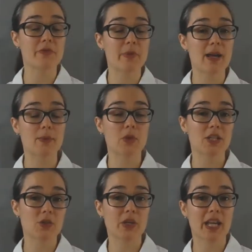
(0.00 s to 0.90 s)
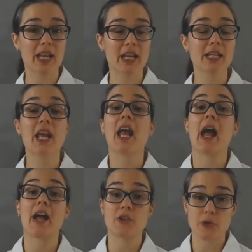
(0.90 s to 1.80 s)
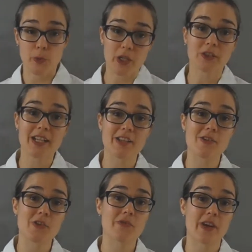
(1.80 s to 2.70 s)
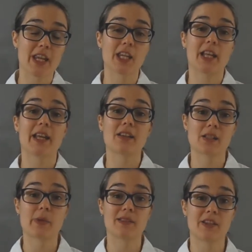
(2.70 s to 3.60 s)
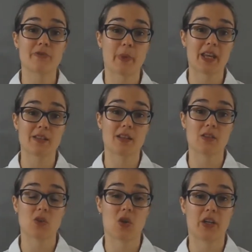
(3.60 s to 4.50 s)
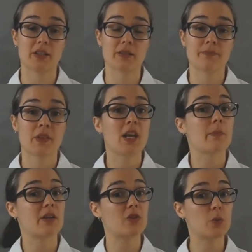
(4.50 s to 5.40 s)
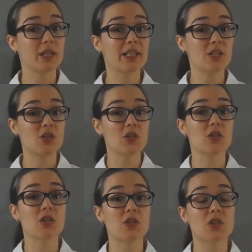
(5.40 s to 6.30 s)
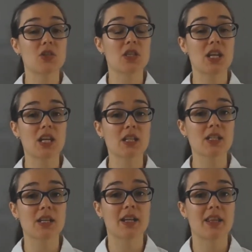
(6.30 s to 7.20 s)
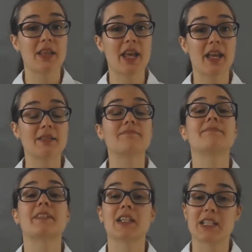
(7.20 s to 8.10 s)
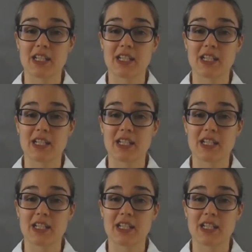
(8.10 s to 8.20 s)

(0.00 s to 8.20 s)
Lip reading: slab of marble that you're getting, and you will need to do regular expensive maintenance on it. But if you're willing to do those two things, then